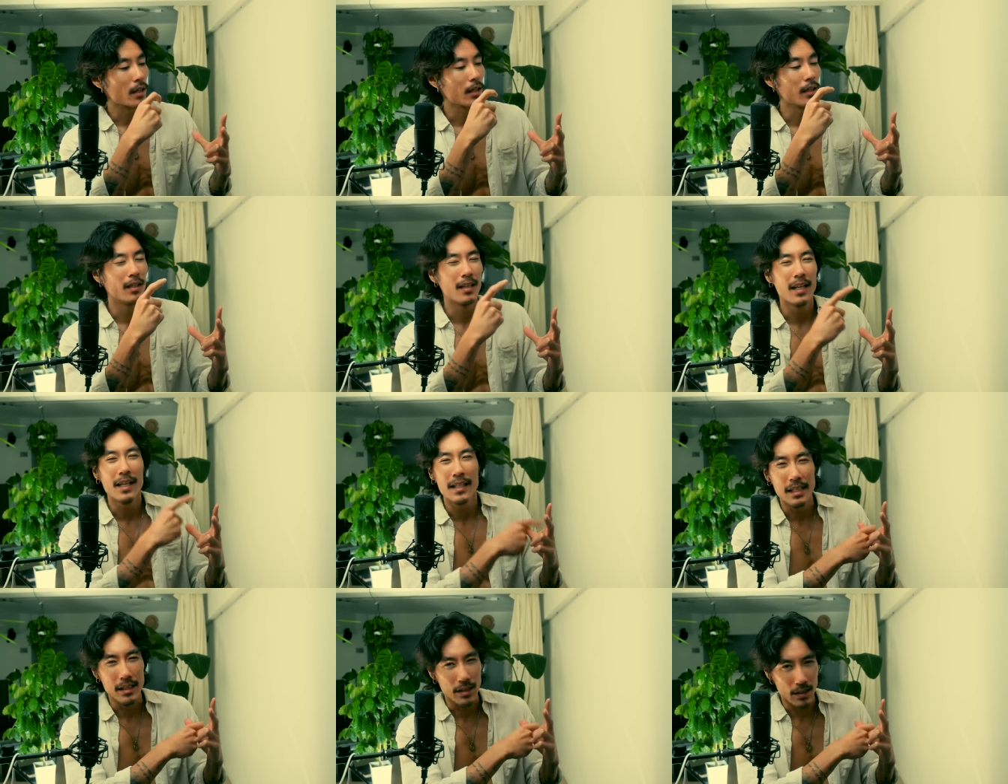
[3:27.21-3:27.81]

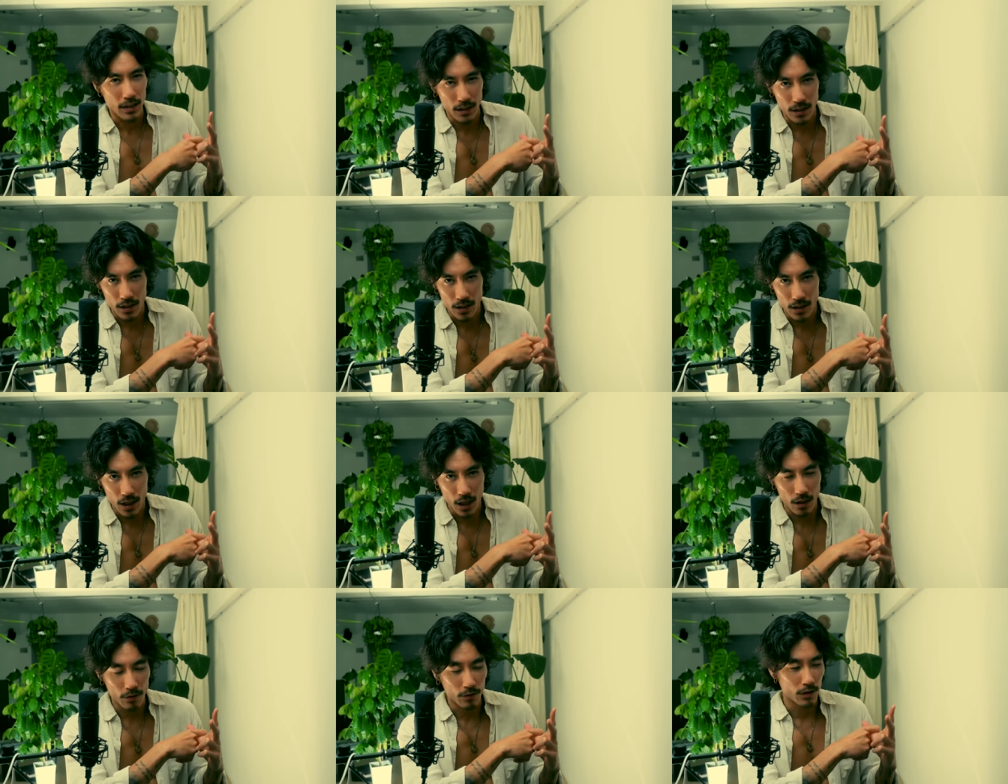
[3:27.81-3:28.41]
lazy,
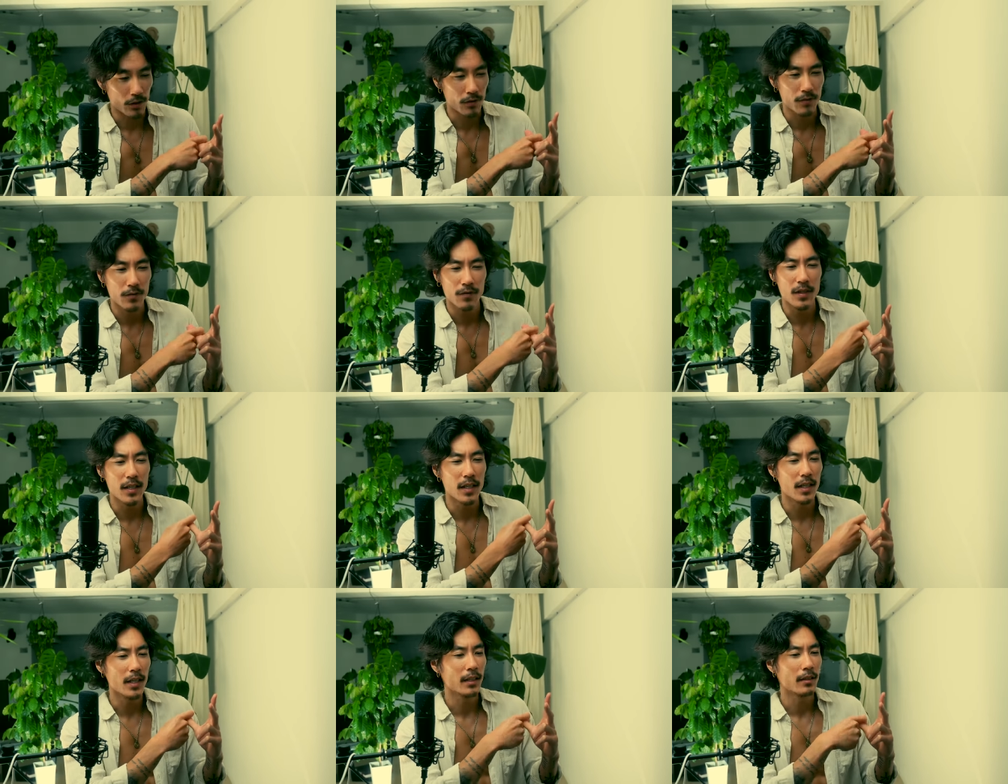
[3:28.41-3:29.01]
I was
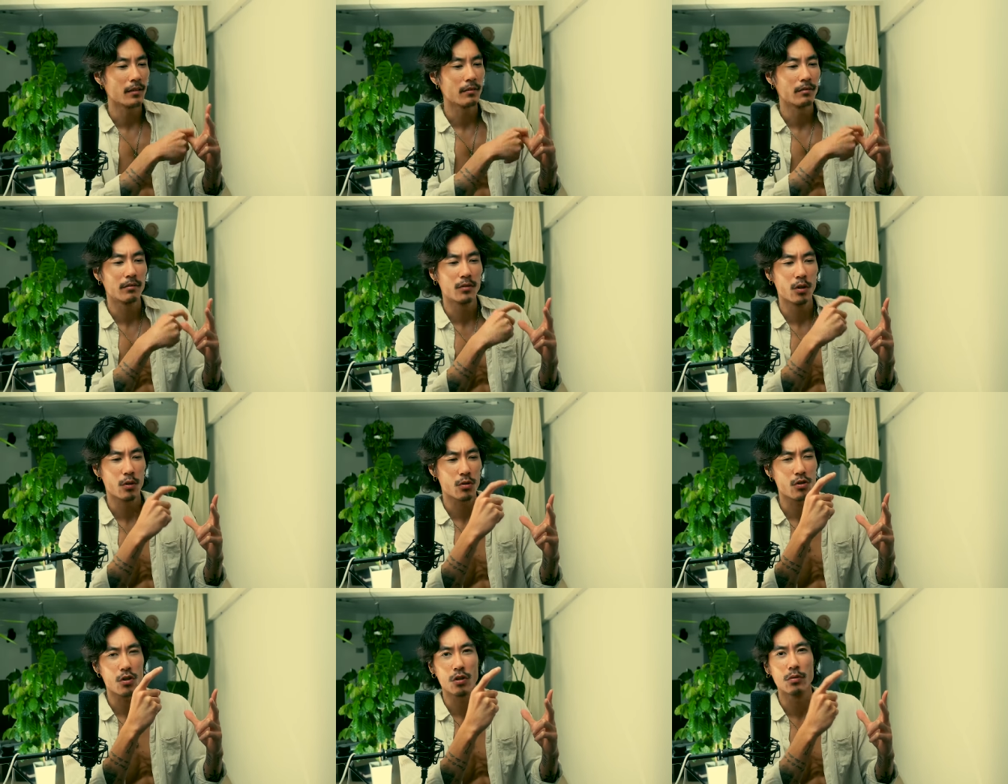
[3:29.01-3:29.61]
feeling
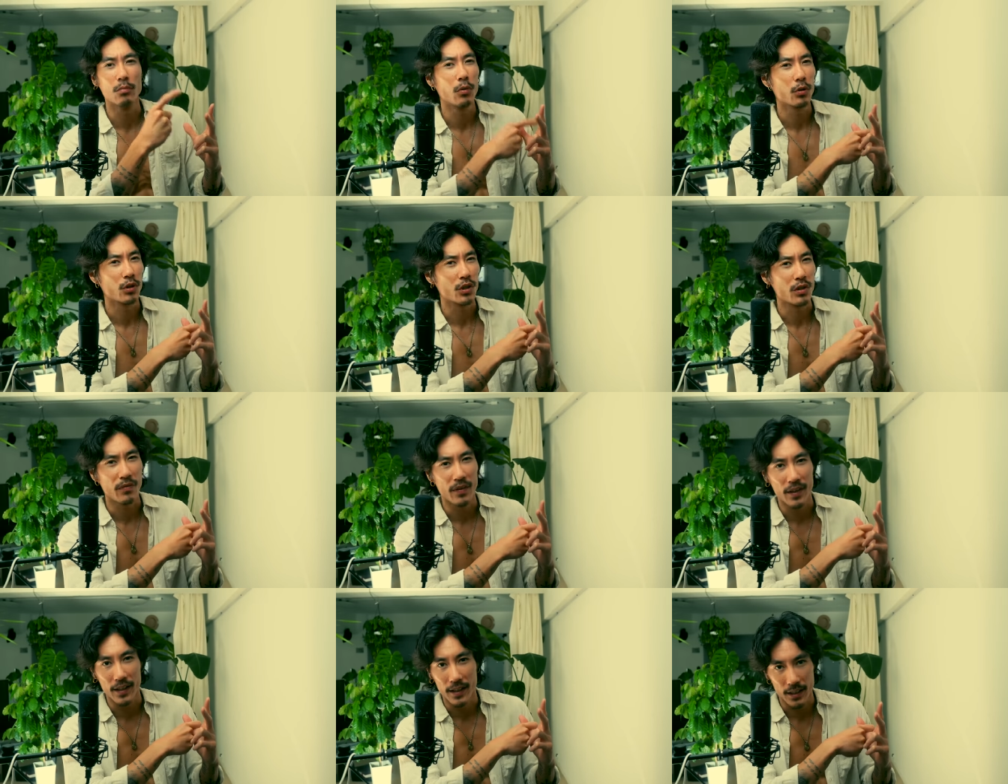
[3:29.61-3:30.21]
not so
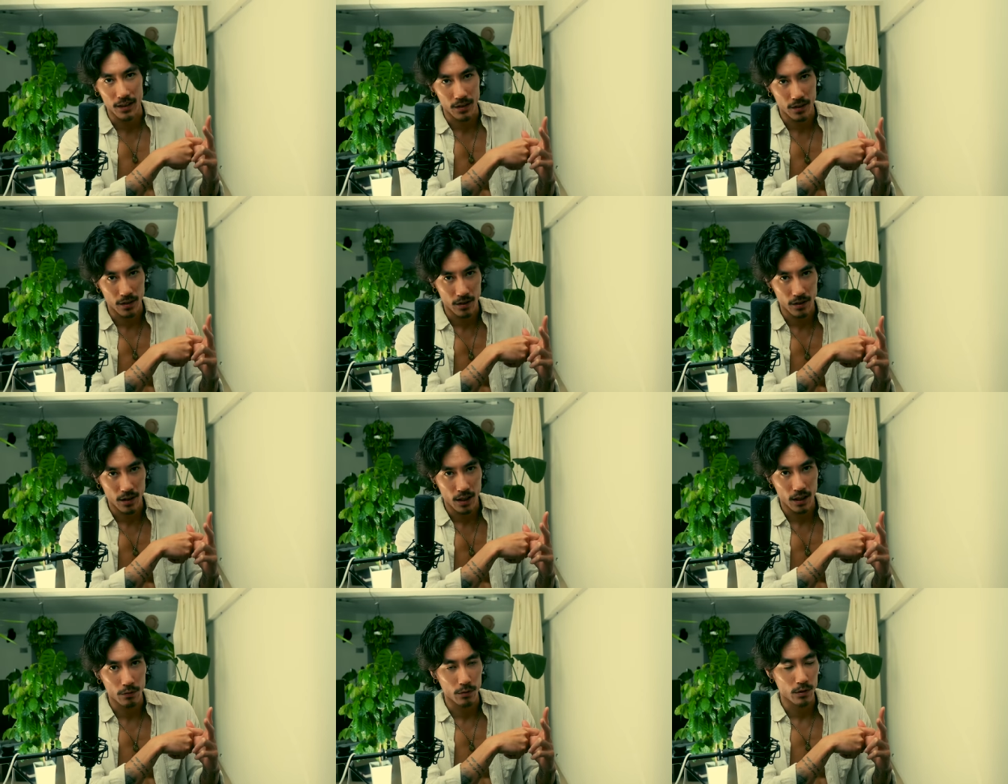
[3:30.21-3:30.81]
motivated,
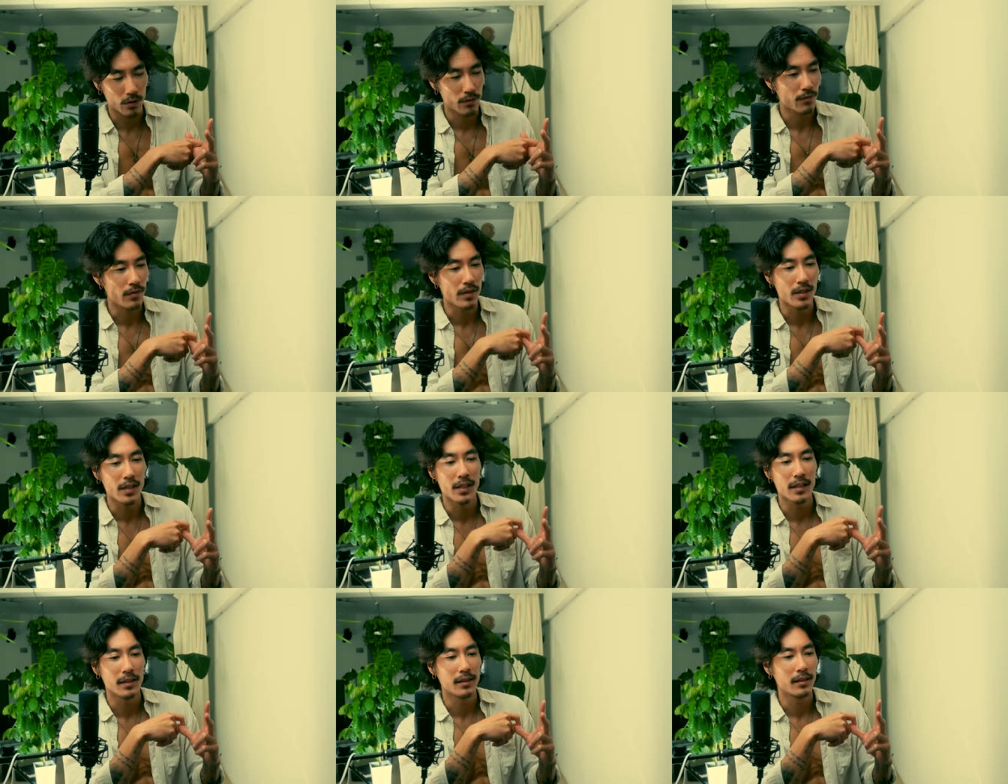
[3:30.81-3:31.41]
I was
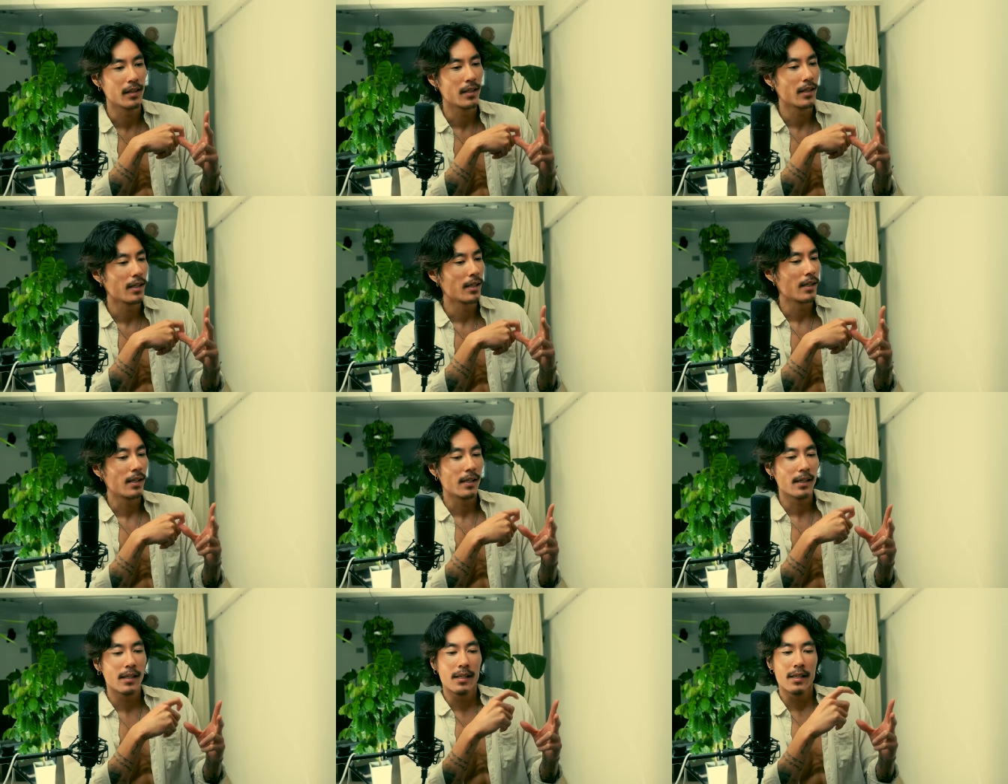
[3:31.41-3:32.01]
feeling
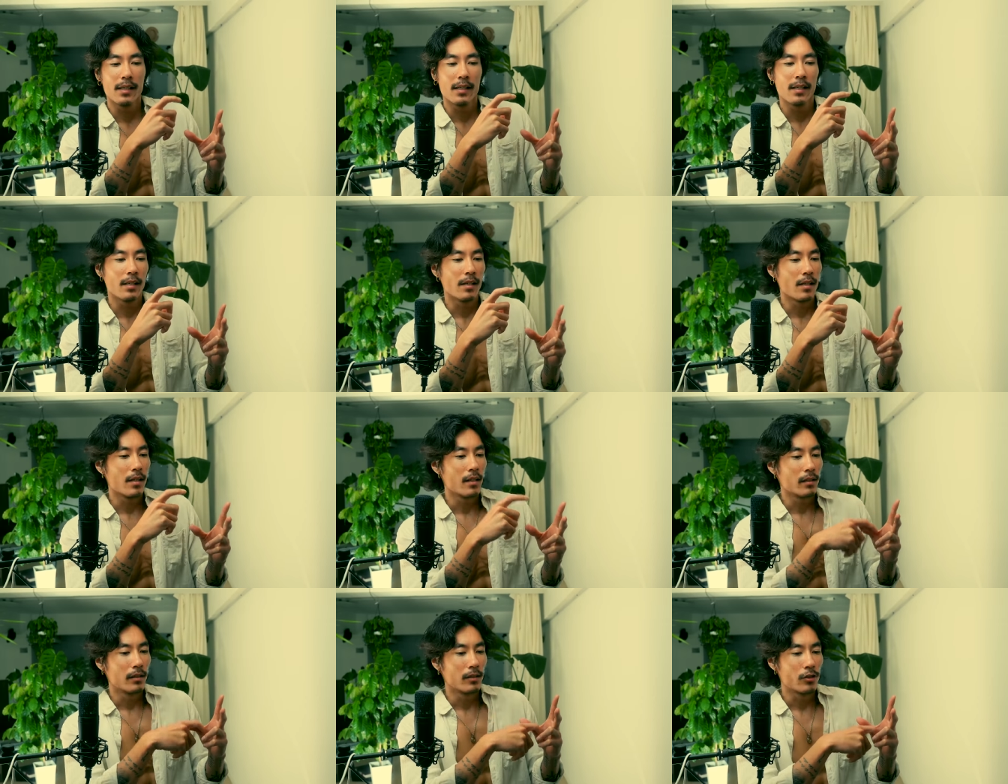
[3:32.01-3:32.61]

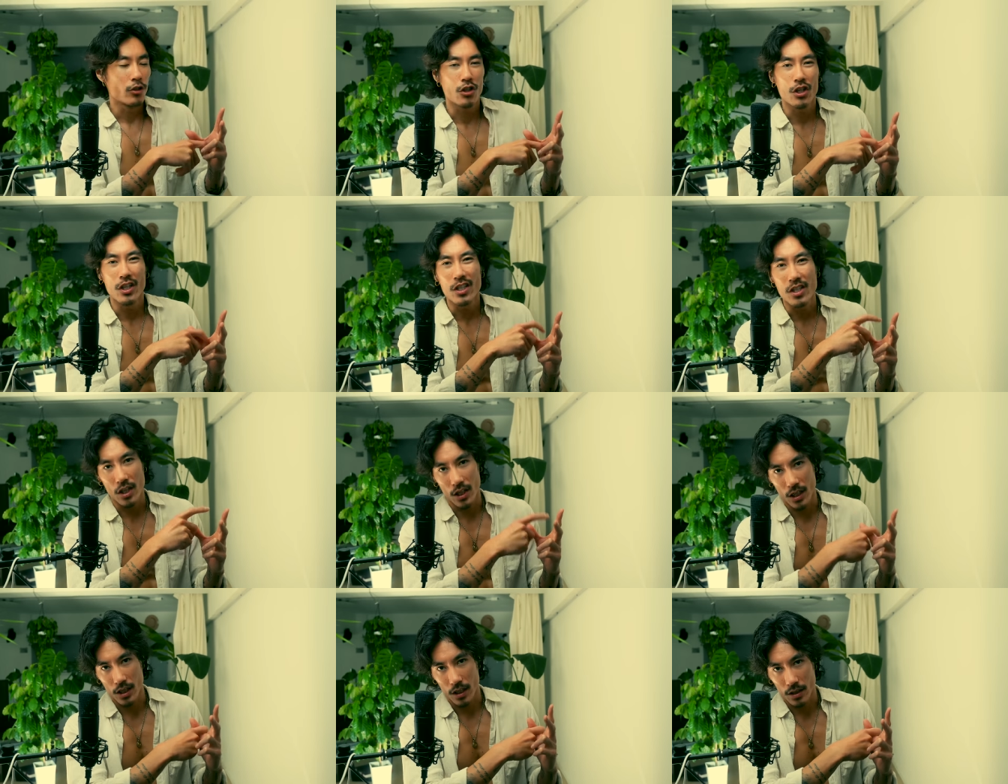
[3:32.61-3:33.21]

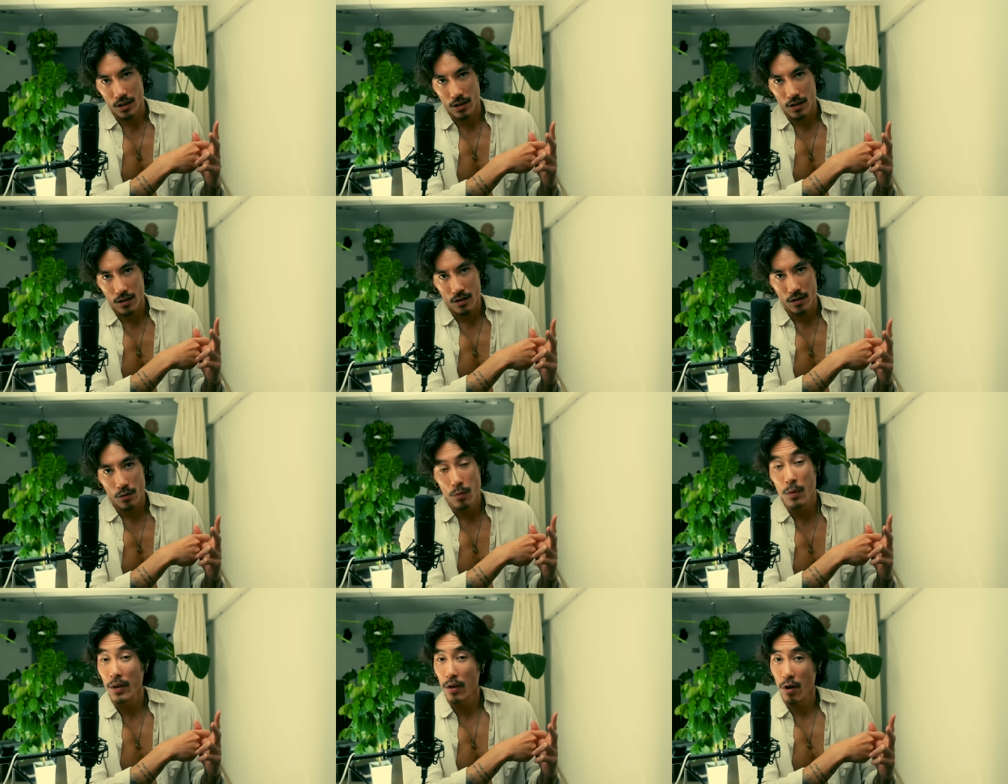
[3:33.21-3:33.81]
shitty
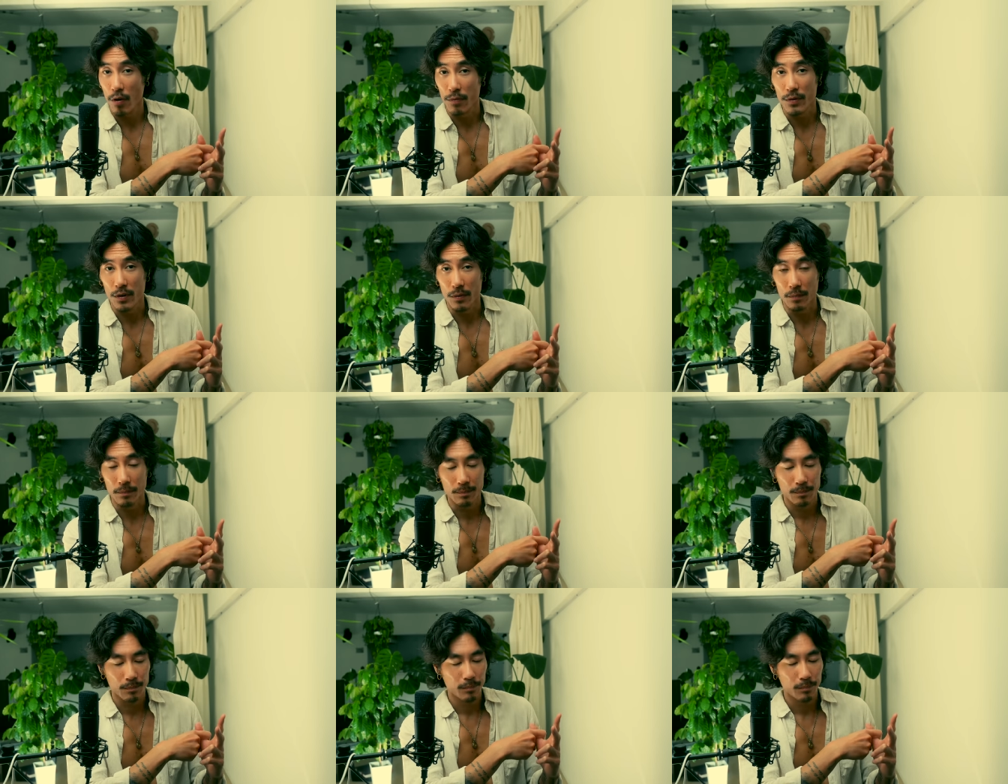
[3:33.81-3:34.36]
quite often.